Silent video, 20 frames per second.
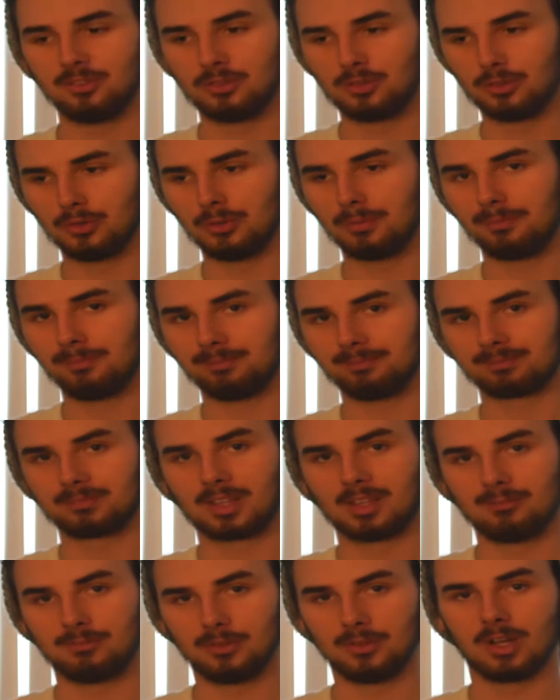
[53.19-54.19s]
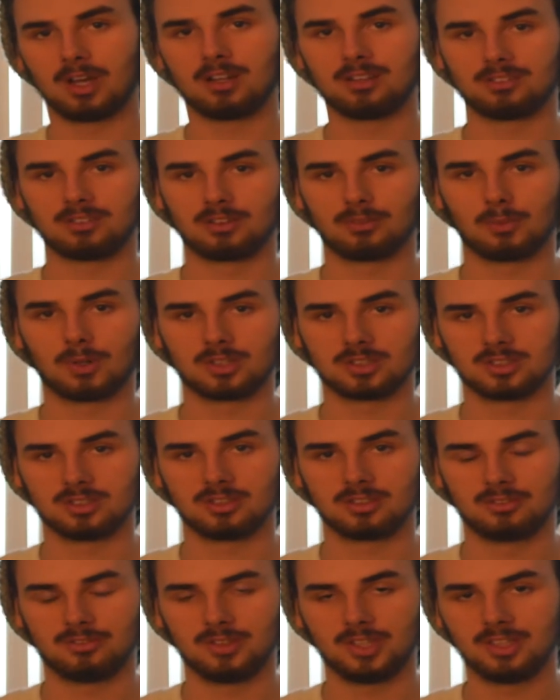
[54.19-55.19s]
YouTube, if you guys are
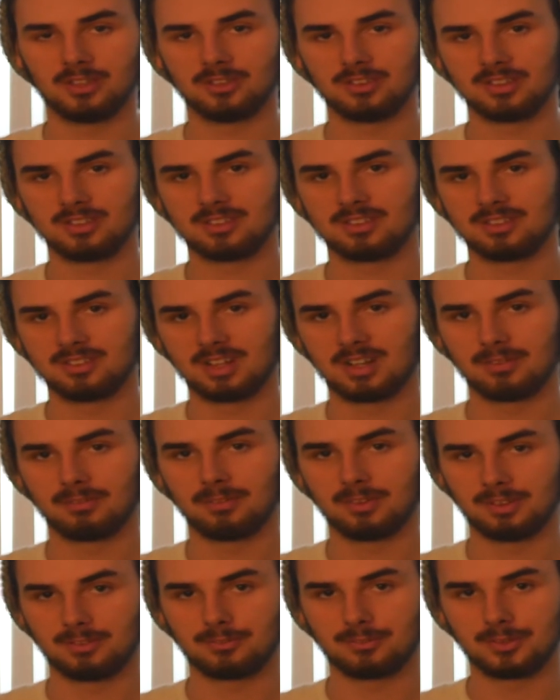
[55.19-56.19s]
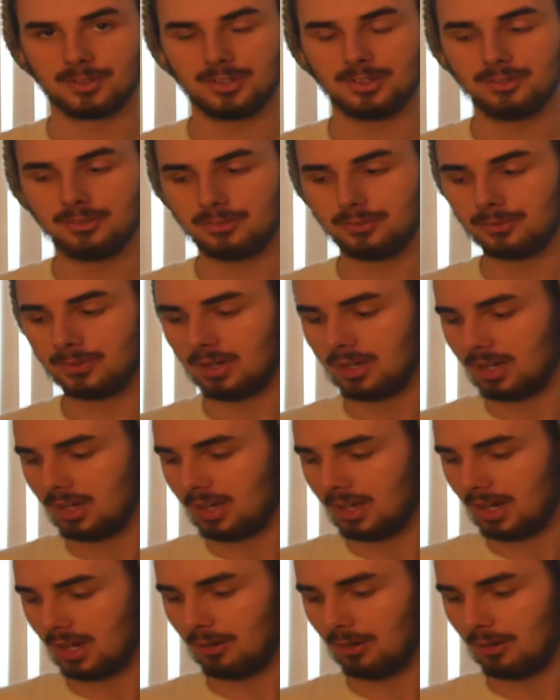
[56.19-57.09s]
watching this video, this is not really for you,